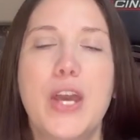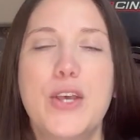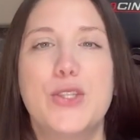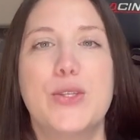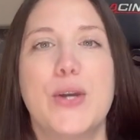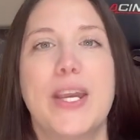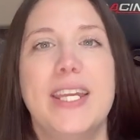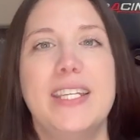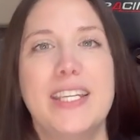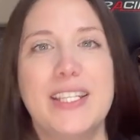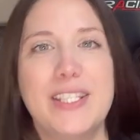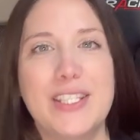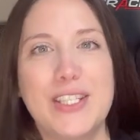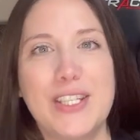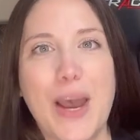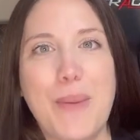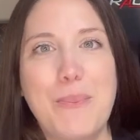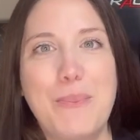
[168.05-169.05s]
So I did
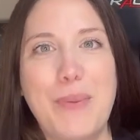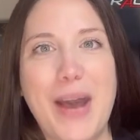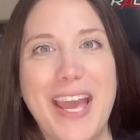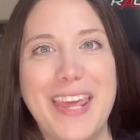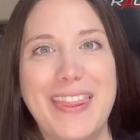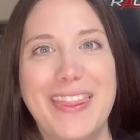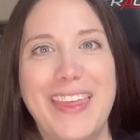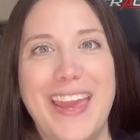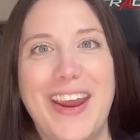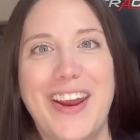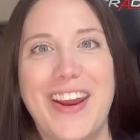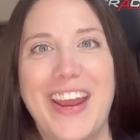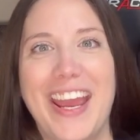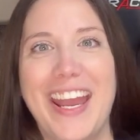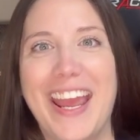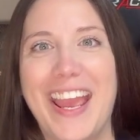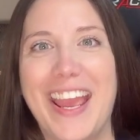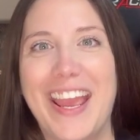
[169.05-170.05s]
stop by there.
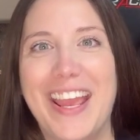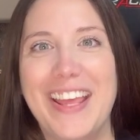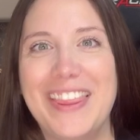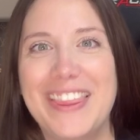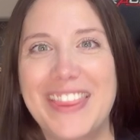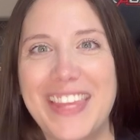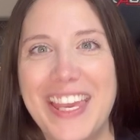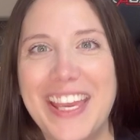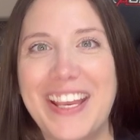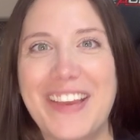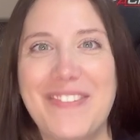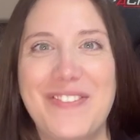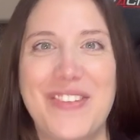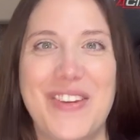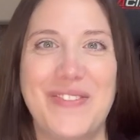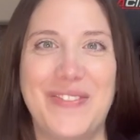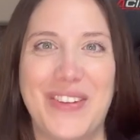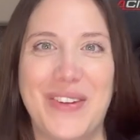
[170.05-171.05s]
And I think if
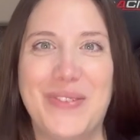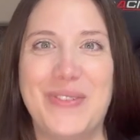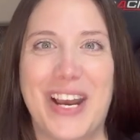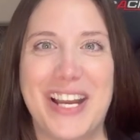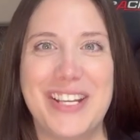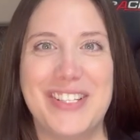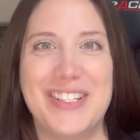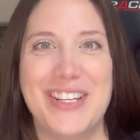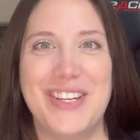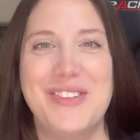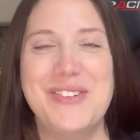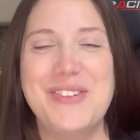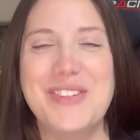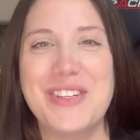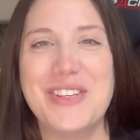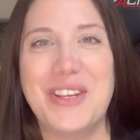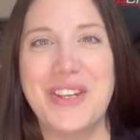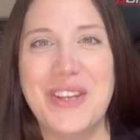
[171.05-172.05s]
you've been watching, you
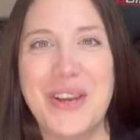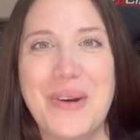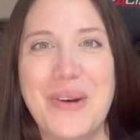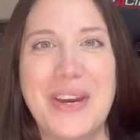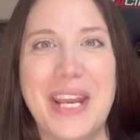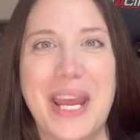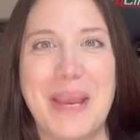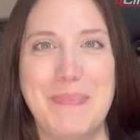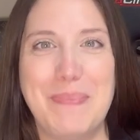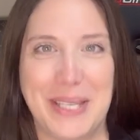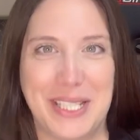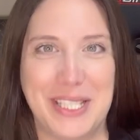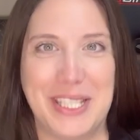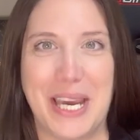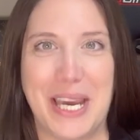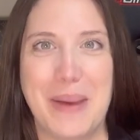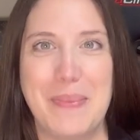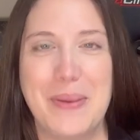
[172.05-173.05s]
should know what I
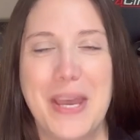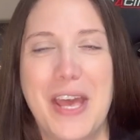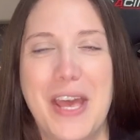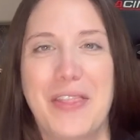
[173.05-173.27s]
picked up.